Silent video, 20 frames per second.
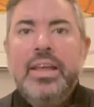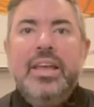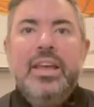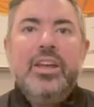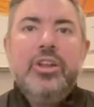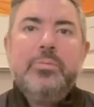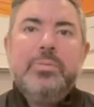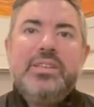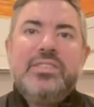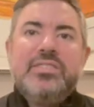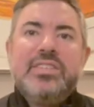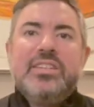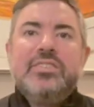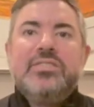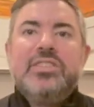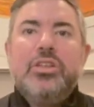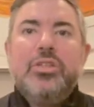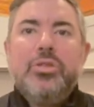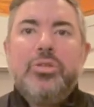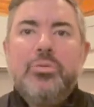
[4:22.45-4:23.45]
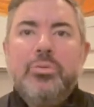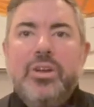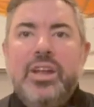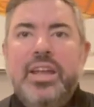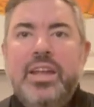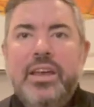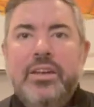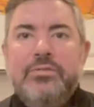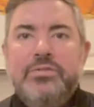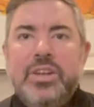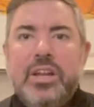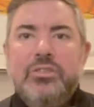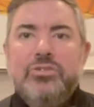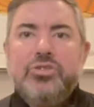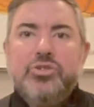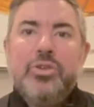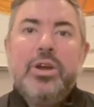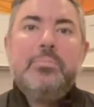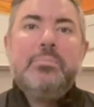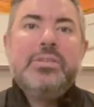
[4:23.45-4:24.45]
It'll be 63 if Donald
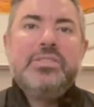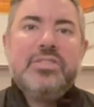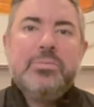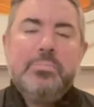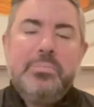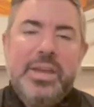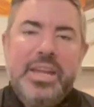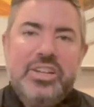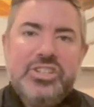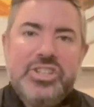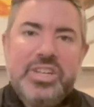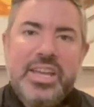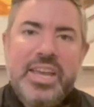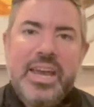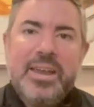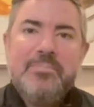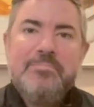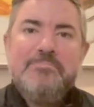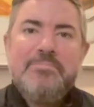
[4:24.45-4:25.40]
Trump is impeached again.